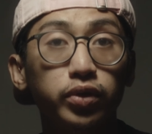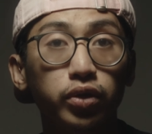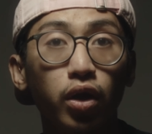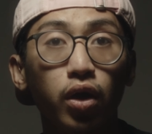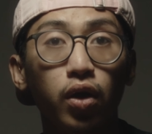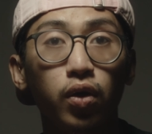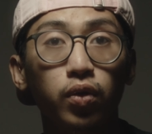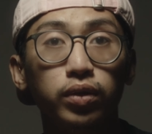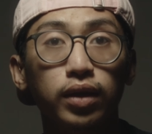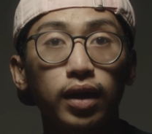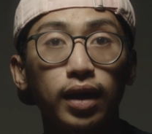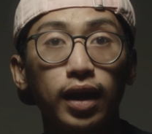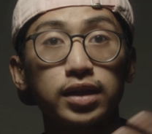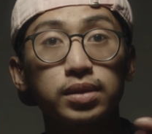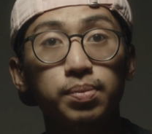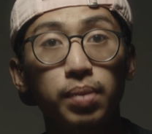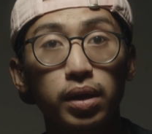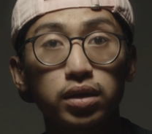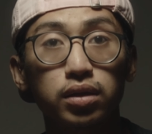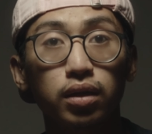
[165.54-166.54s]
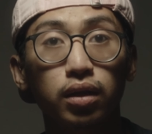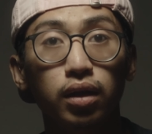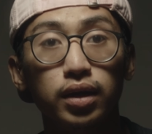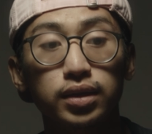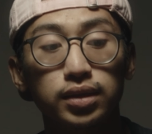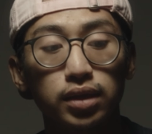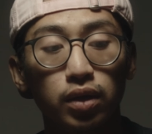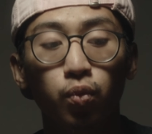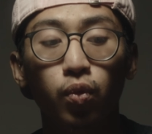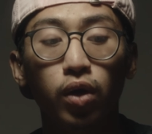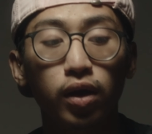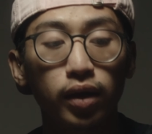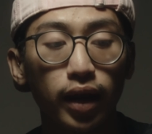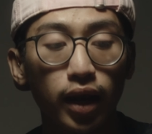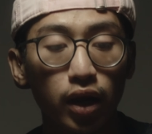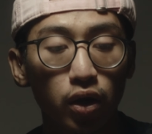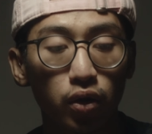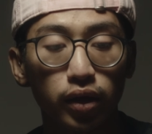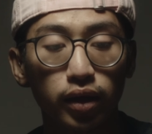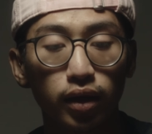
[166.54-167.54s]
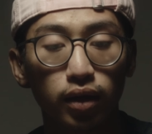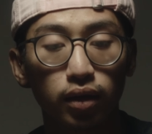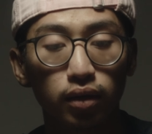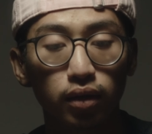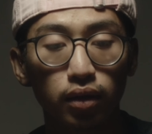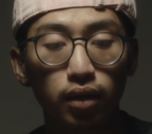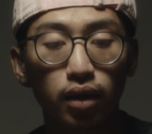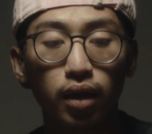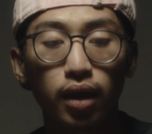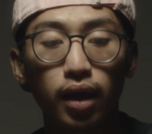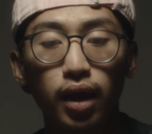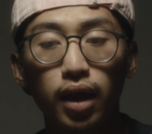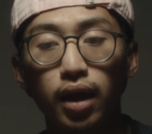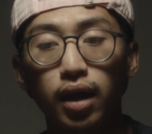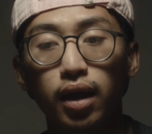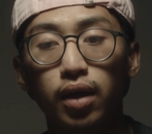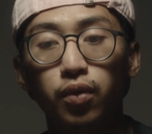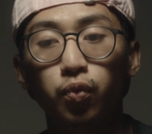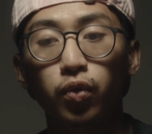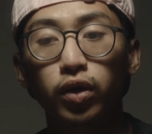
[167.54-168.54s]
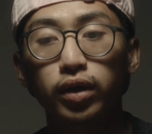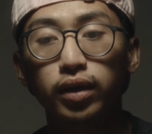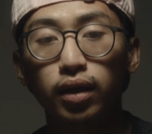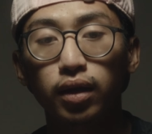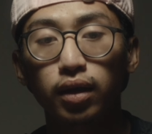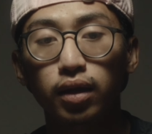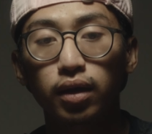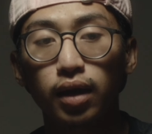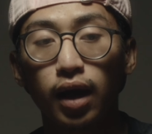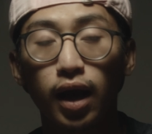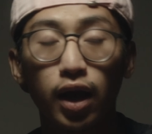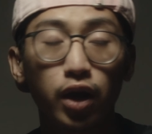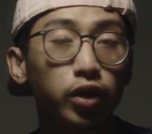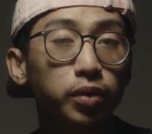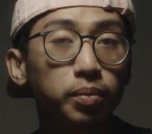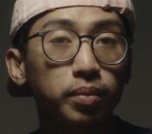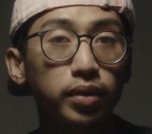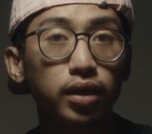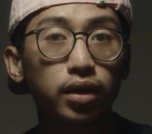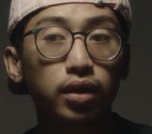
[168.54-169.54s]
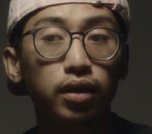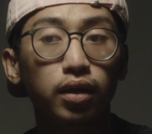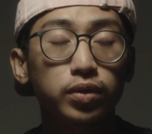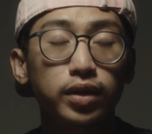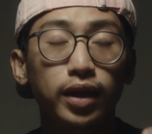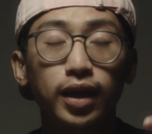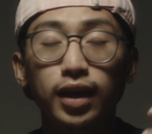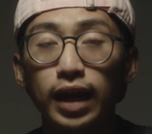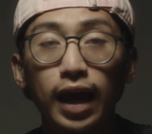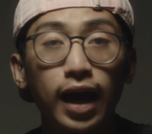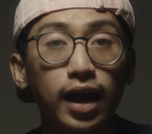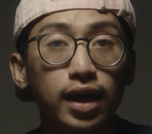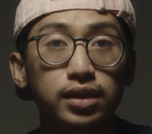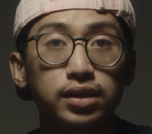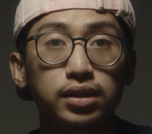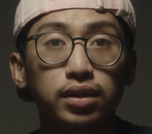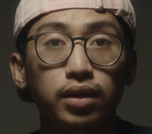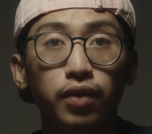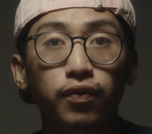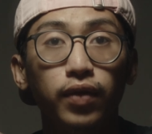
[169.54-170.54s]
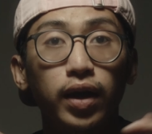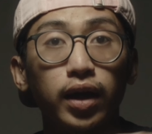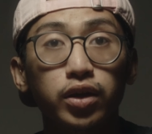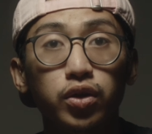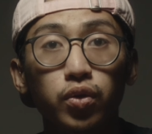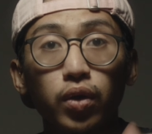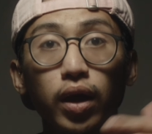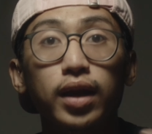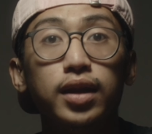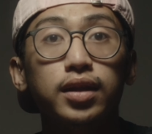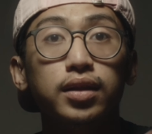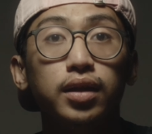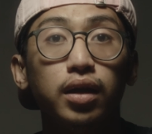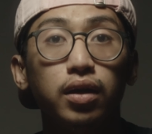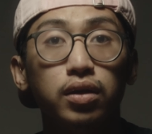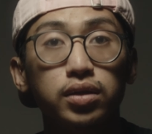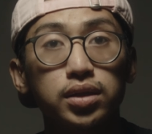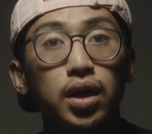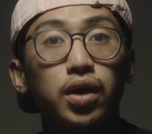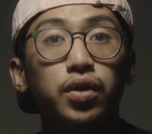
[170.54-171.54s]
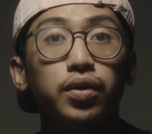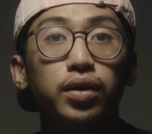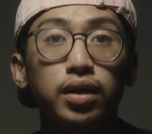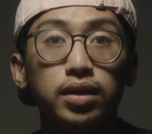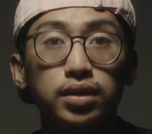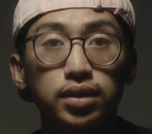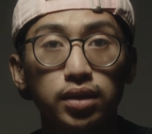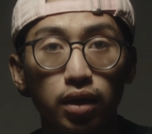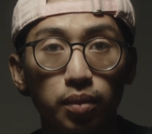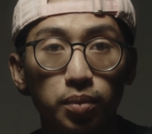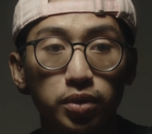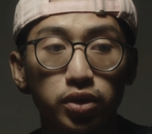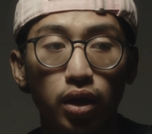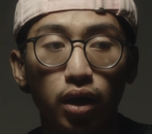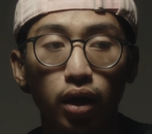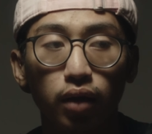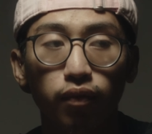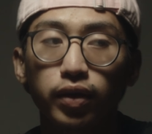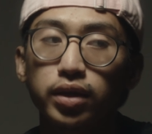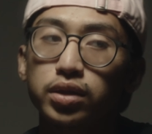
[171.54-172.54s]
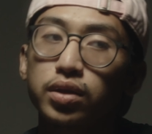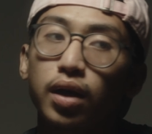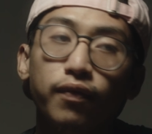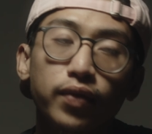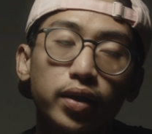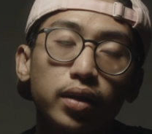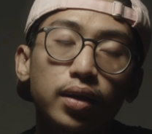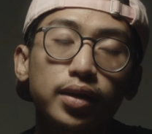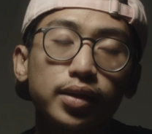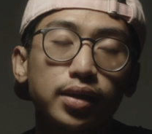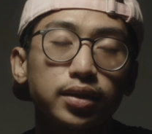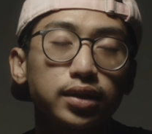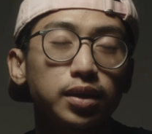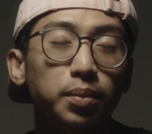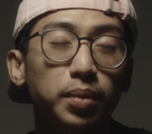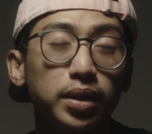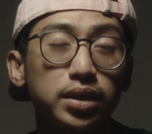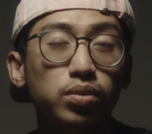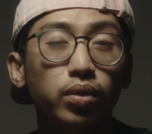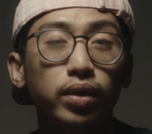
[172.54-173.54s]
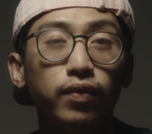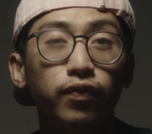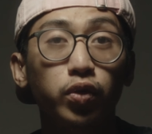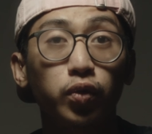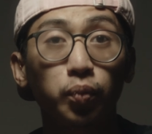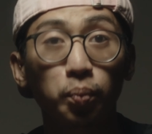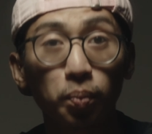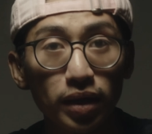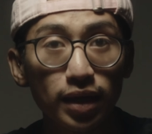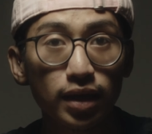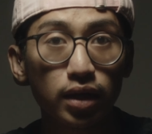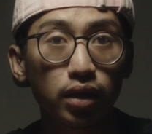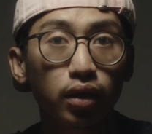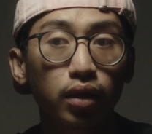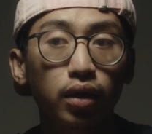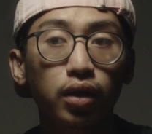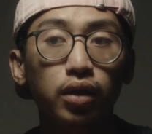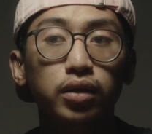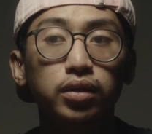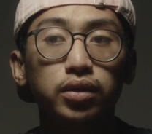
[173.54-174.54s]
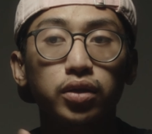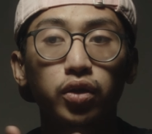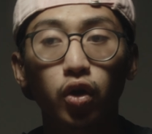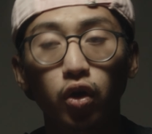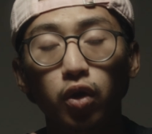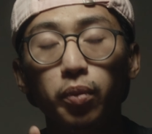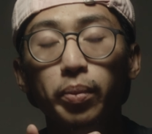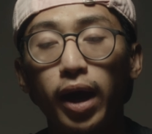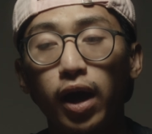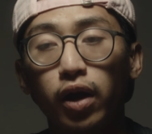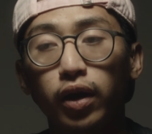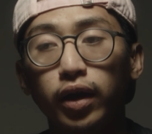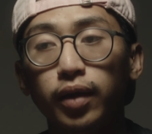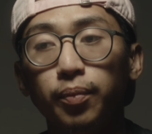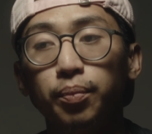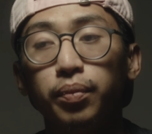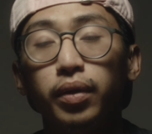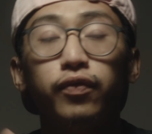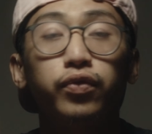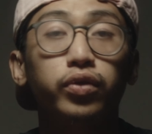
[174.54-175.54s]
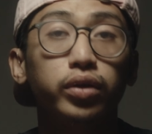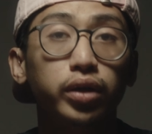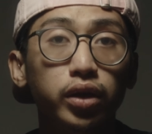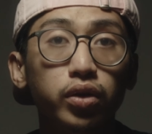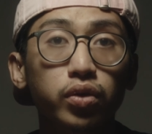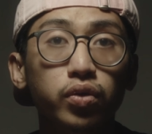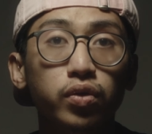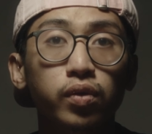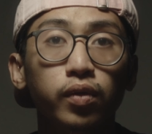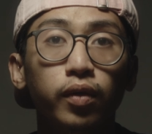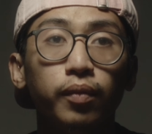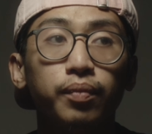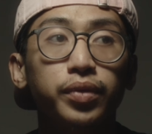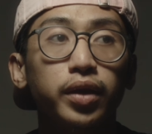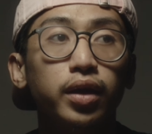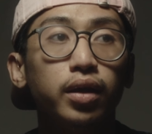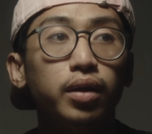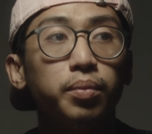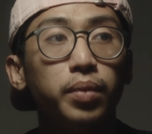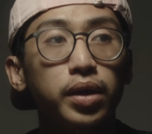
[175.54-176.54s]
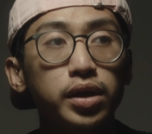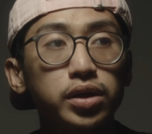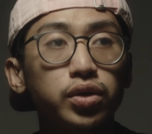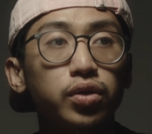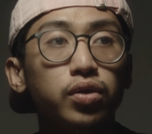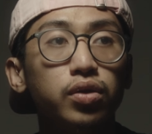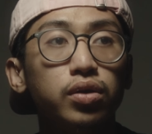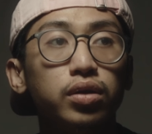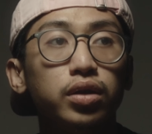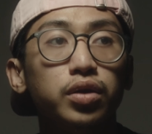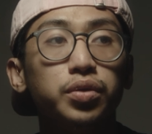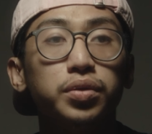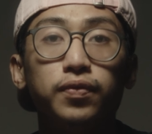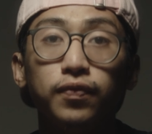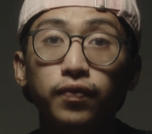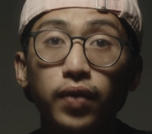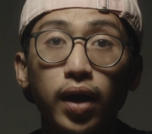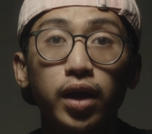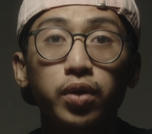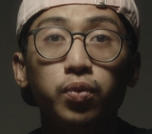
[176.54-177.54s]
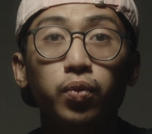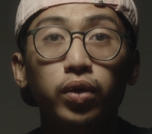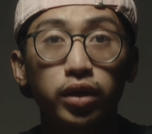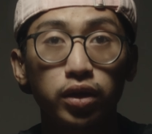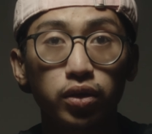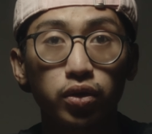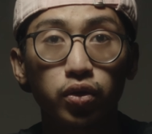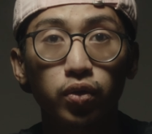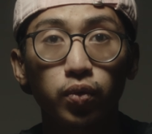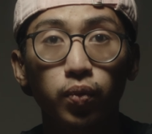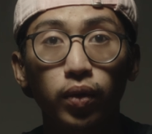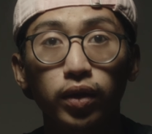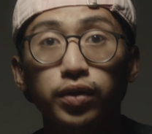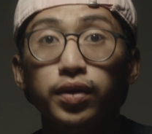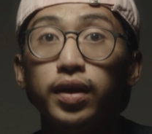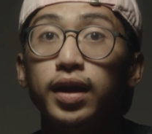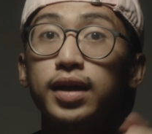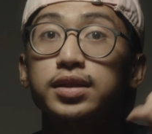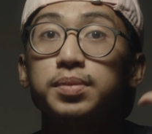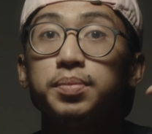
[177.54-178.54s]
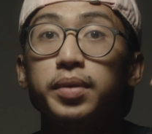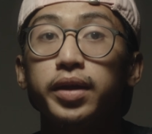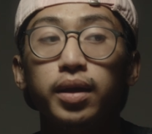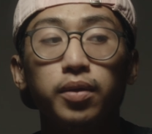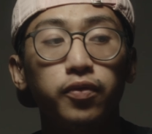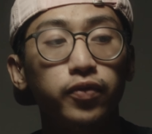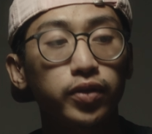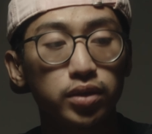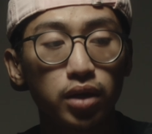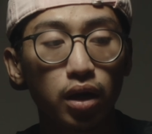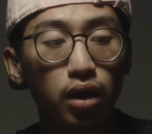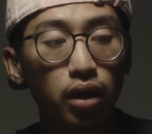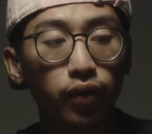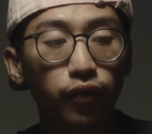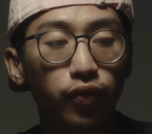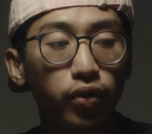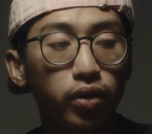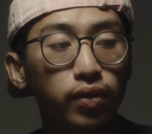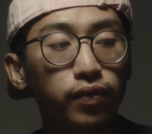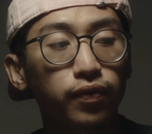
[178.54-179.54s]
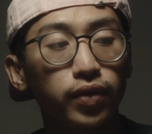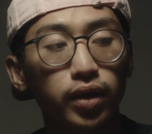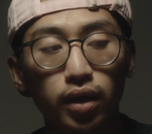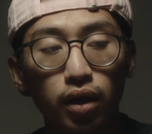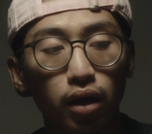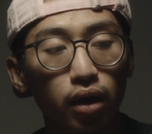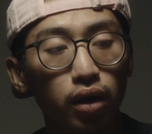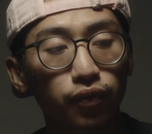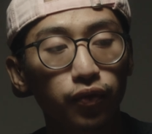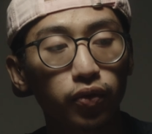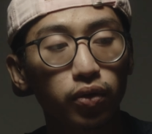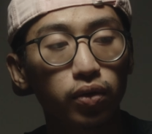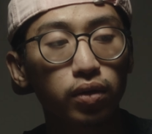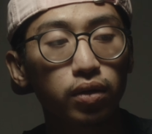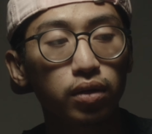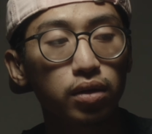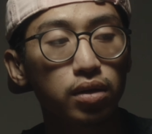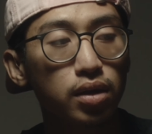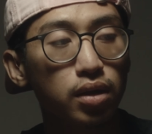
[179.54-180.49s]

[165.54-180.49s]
know that I specialize in one area, and when they hire me, they can ask if I do anything else other than cinematography. So I feel like that's the best way for me to go about it. But for you, make sure you define what you do, whether that's being a photographer, videographer,